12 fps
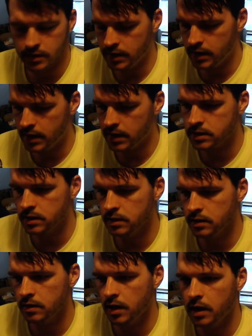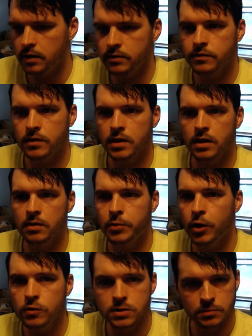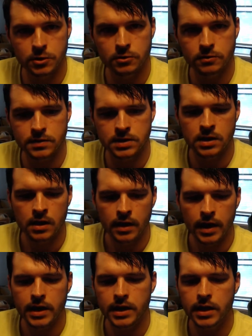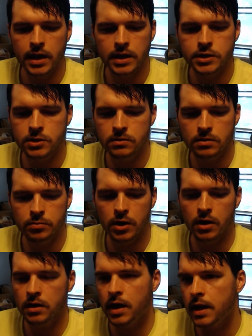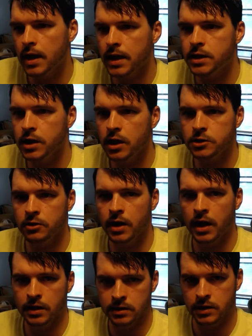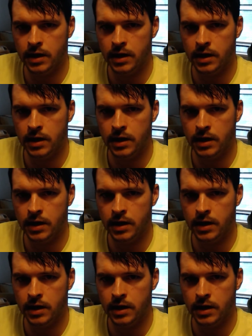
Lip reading: He has a lot of post moves, and he can shoot the ball, a lot like DeAndre Ayton.